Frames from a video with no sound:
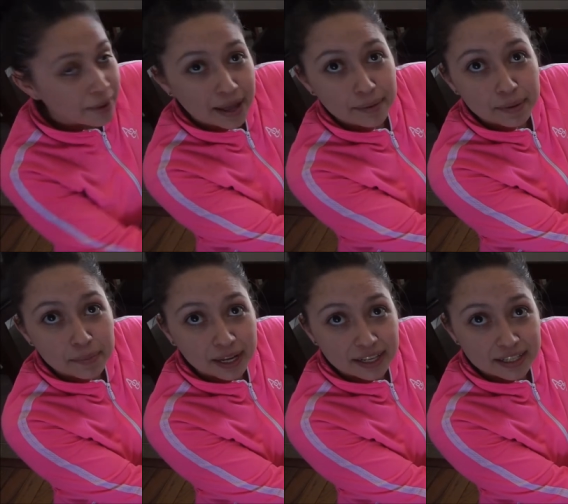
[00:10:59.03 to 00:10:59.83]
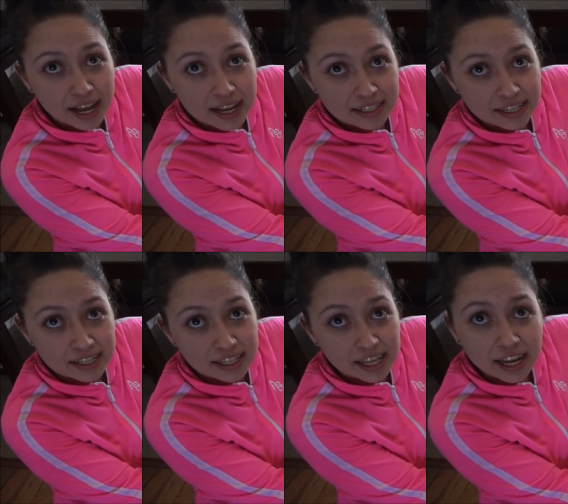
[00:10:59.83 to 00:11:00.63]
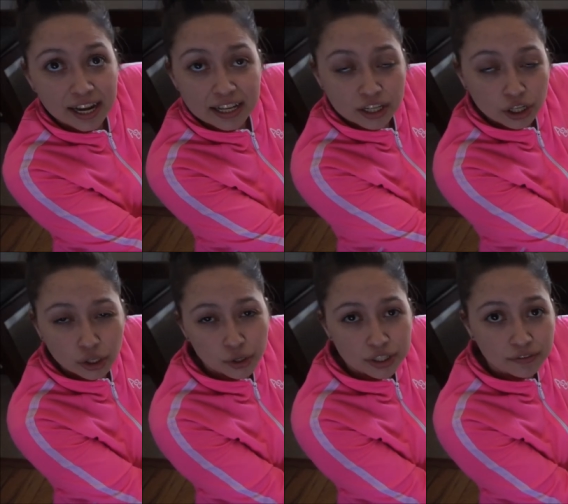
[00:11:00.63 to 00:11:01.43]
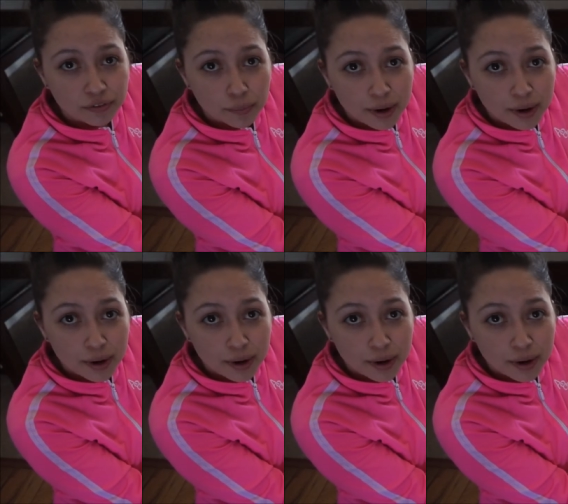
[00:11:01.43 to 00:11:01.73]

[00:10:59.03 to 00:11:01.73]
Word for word: baby because it has this thing and it secures it from